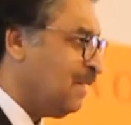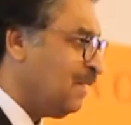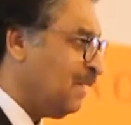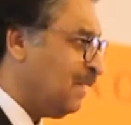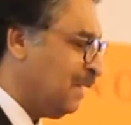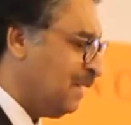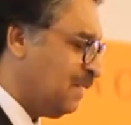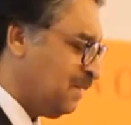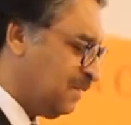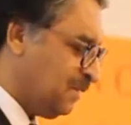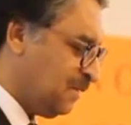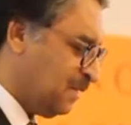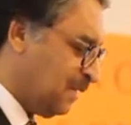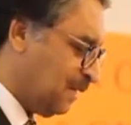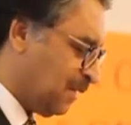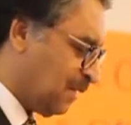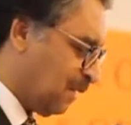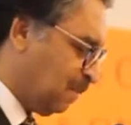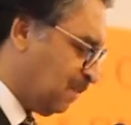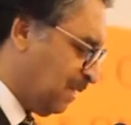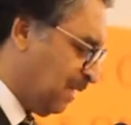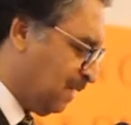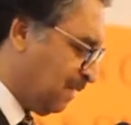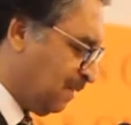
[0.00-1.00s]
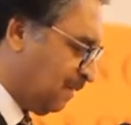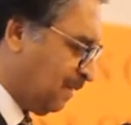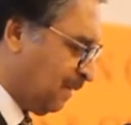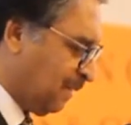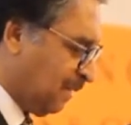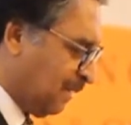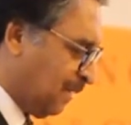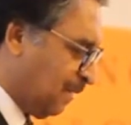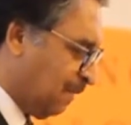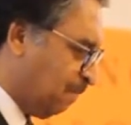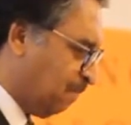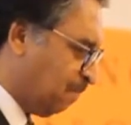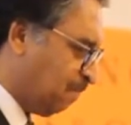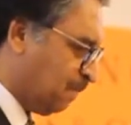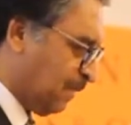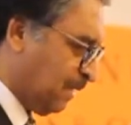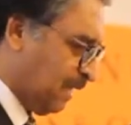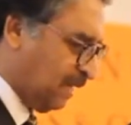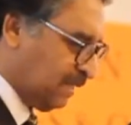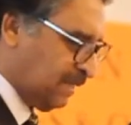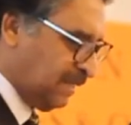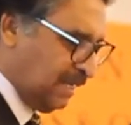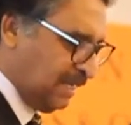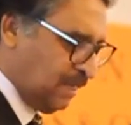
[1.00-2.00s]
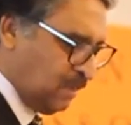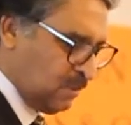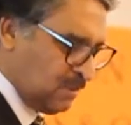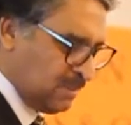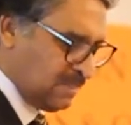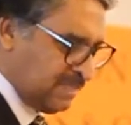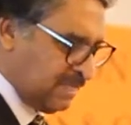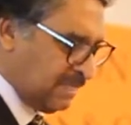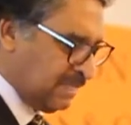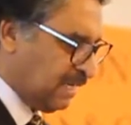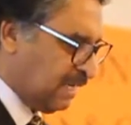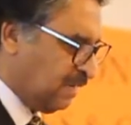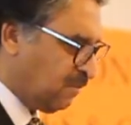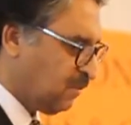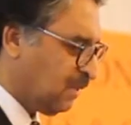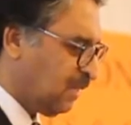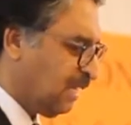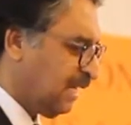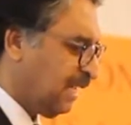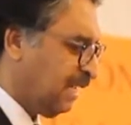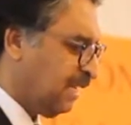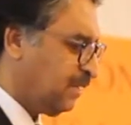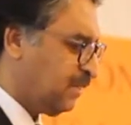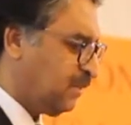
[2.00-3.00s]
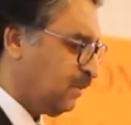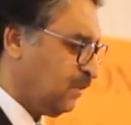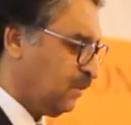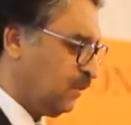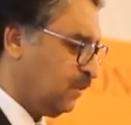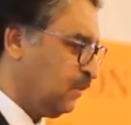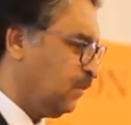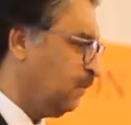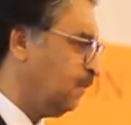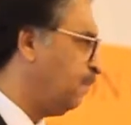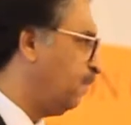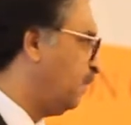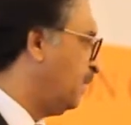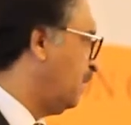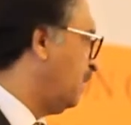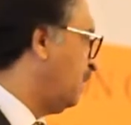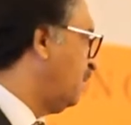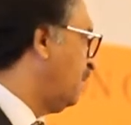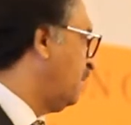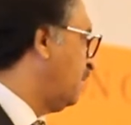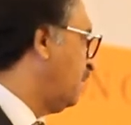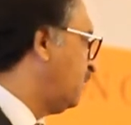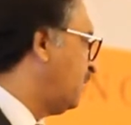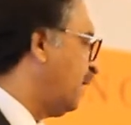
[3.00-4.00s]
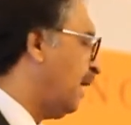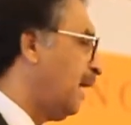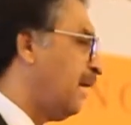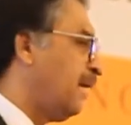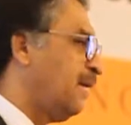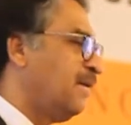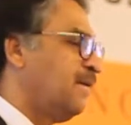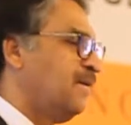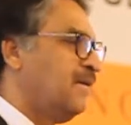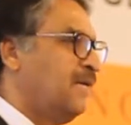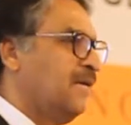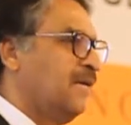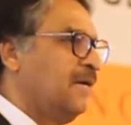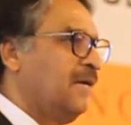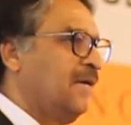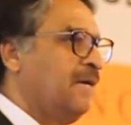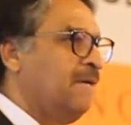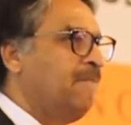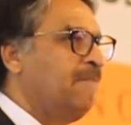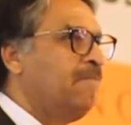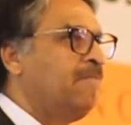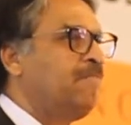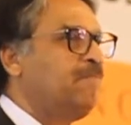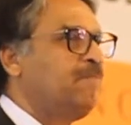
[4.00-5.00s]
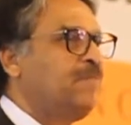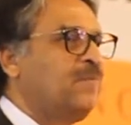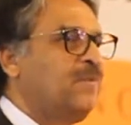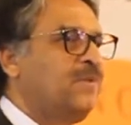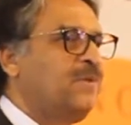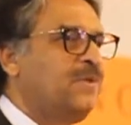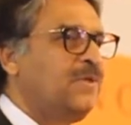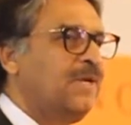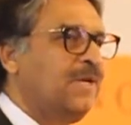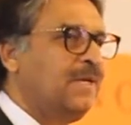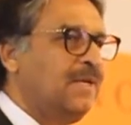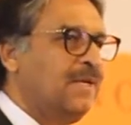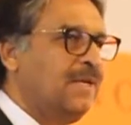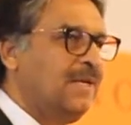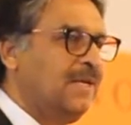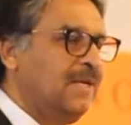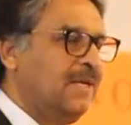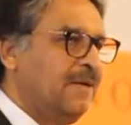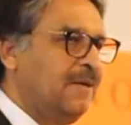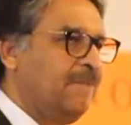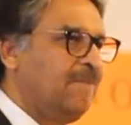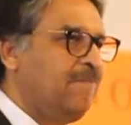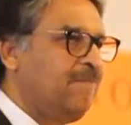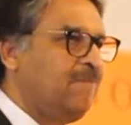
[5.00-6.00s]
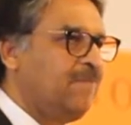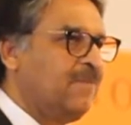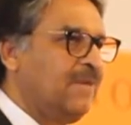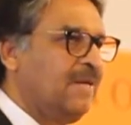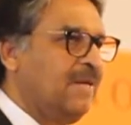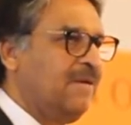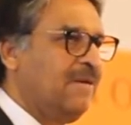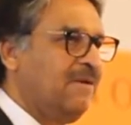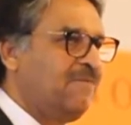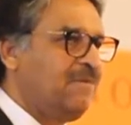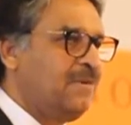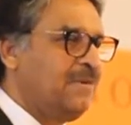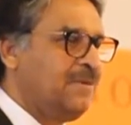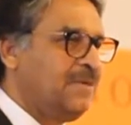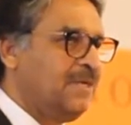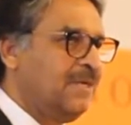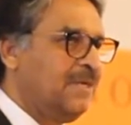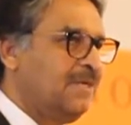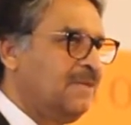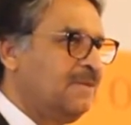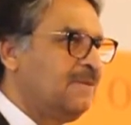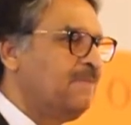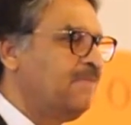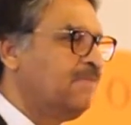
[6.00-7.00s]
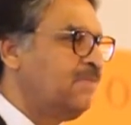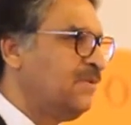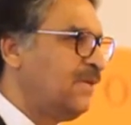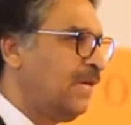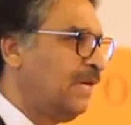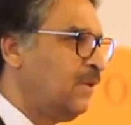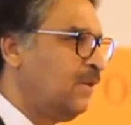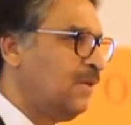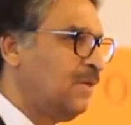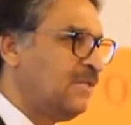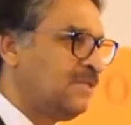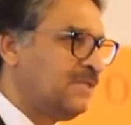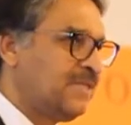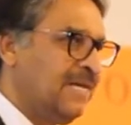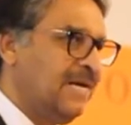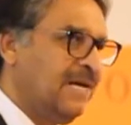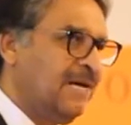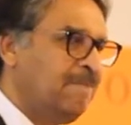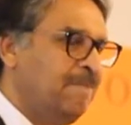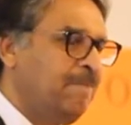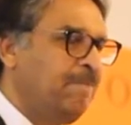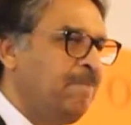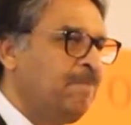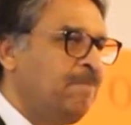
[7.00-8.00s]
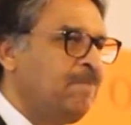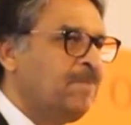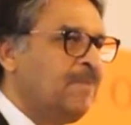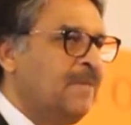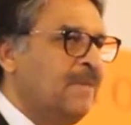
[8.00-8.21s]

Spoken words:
Ladies and gentlemen, at the outset, I would like to thank Lieutenant General Zahirul Islam,